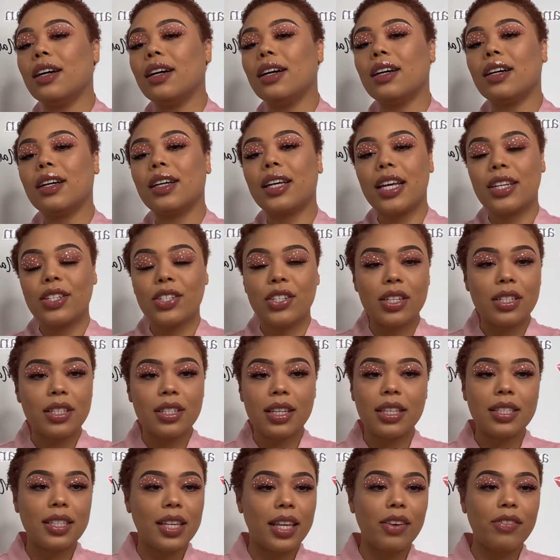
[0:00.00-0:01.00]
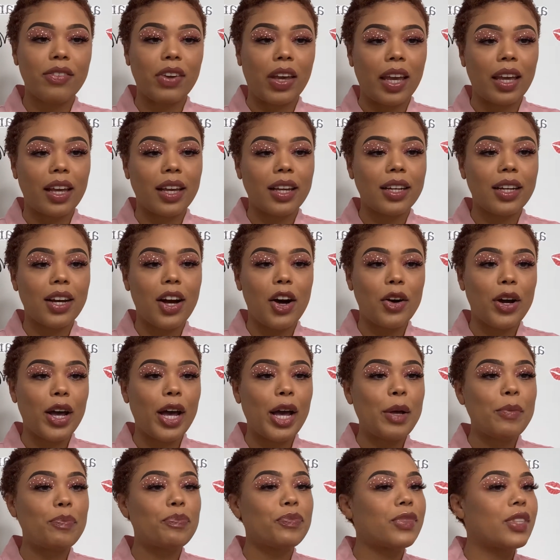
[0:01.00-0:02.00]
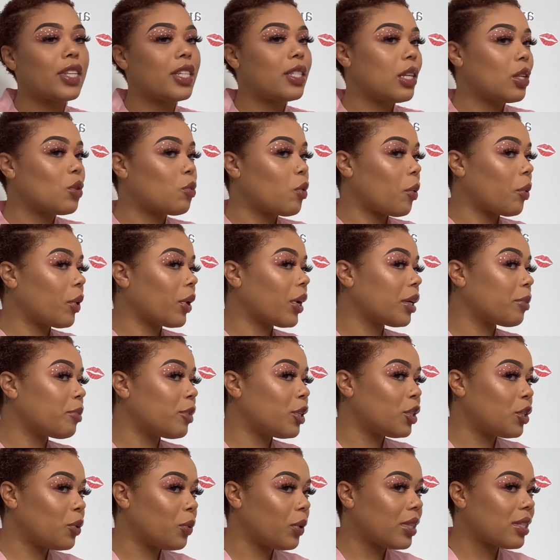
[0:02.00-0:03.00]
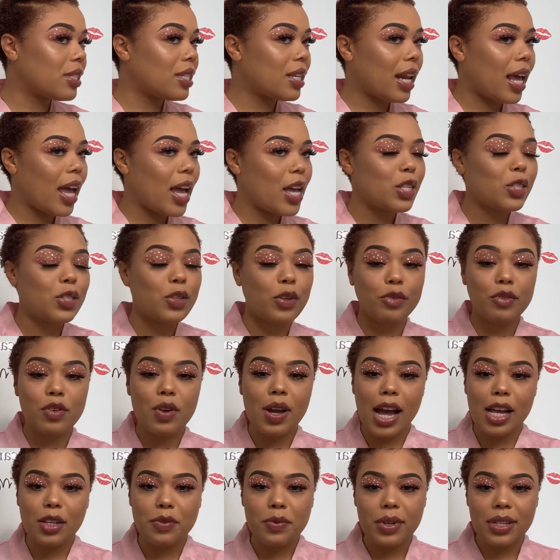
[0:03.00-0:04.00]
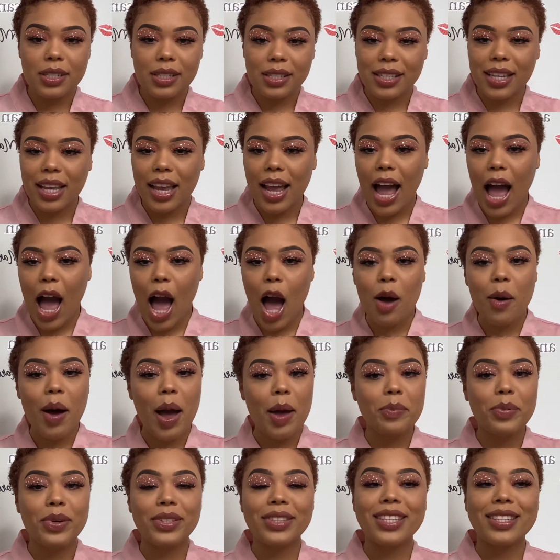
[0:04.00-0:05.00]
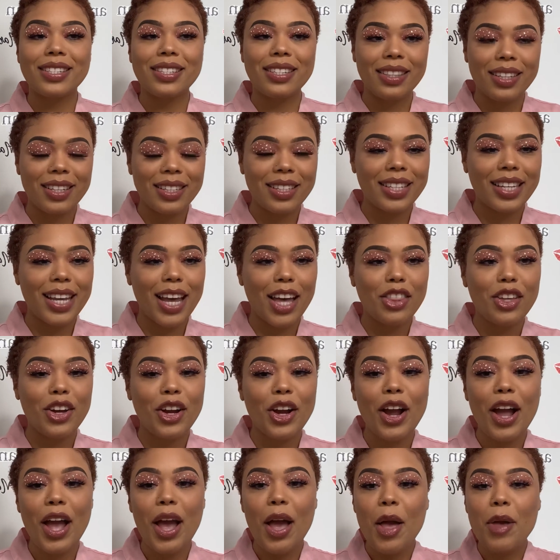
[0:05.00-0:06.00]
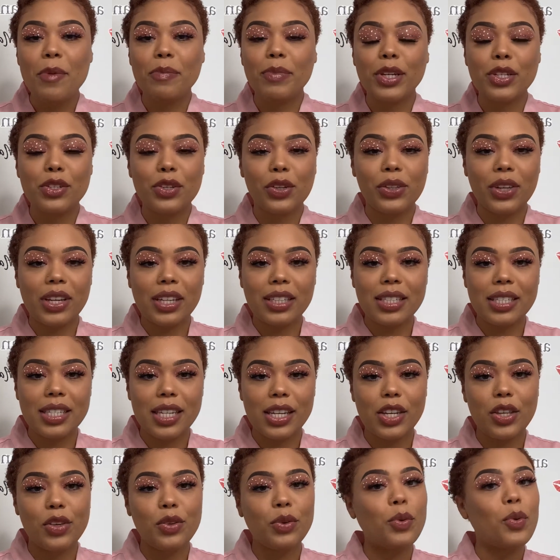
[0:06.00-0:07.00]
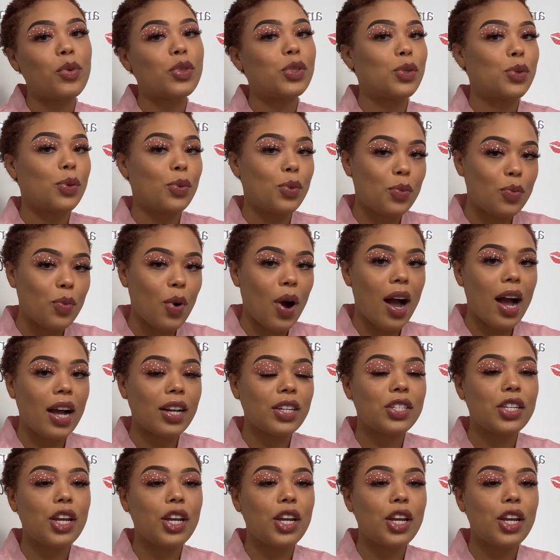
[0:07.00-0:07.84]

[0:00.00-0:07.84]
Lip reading: It's giving, okay? This is what we're gonna be doing today. So if you guys wanna see how I put this look together, make sure you continue to watch.